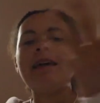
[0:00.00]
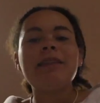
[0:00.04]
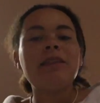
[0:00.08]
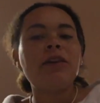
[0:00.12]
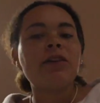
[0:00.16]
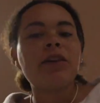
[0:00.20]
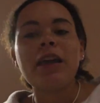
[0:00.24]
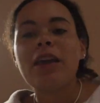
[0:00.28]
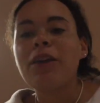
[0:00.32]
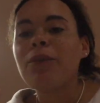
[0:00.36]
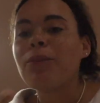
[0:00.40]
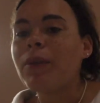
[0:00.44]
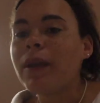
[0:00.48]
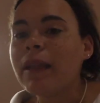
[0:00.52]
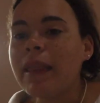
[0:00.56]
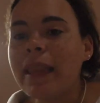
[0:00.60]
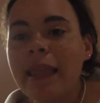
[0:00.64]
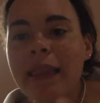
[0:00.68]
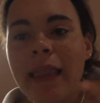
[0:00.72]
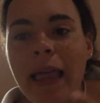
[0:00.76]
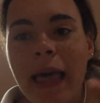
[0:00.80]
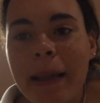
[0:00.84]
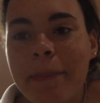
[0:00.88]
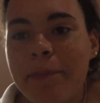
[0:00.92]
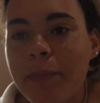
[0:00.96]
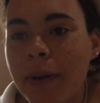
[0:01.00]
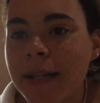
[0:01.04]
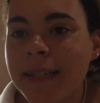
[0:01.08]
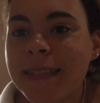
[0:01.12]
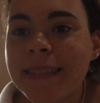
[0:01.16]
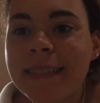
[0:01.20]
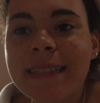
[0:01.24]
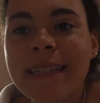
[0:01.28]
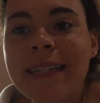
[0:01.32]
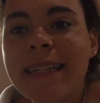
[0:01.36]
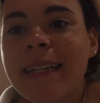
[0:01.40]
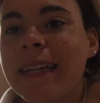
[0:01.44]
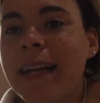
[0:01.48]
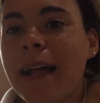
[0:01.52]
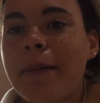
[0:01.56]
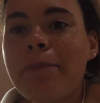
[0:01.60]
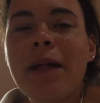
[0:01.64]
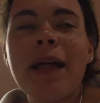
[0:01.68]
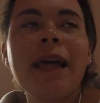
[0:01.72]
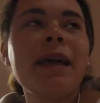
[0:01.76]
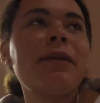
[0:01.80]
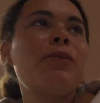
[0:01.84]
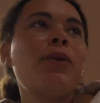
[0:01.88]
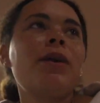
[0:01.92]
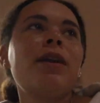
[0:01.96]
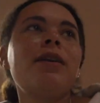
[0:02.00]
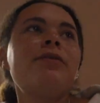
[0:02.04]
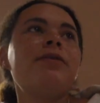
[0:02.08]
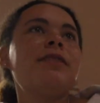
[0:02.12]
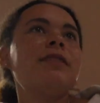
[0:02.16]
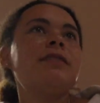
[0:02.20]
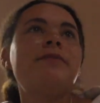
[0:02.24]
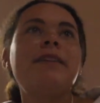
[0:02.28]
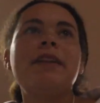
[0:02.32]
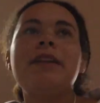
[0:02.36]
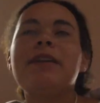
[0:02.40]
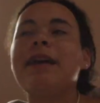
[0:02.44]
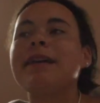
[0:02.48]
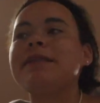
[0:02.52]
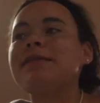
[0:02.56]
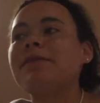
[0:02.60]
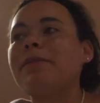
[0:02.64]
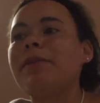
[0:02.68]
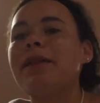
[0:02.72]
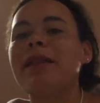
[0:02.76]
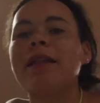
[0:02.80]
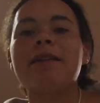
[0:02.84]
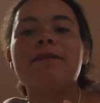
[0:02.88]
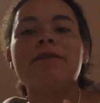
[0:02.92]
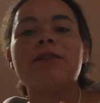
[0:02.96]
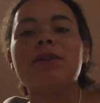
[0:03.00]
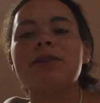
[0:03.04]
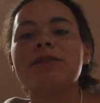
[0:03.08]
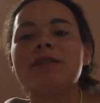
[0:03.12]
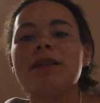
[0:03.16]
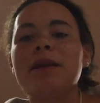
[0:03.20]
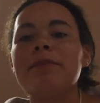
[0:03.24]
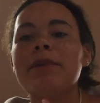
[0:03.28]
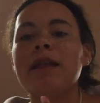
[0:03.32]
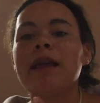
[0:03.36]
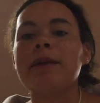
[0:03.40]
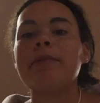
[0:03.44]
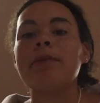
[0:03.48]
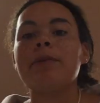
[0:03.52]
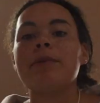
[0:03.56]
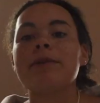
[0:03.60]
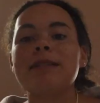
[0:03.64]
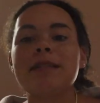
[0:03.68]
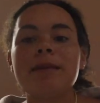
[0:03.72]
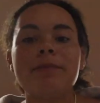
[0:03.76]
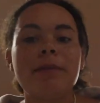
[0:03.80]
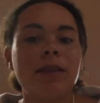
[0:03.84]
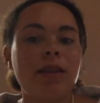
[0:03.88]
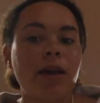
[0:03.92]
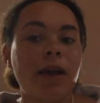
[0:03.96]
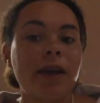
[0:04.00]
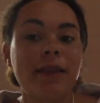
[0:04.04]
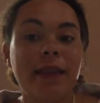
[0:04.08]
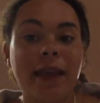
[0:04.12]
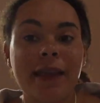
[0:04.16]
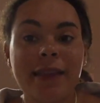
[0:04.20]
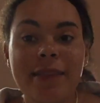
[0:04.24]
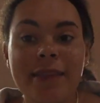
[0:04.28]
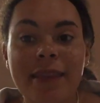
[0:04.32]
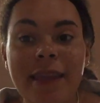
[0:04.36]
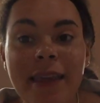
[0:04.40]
like looking really like busted, and I'm like, what if this video gets a million views and a million people see me looking like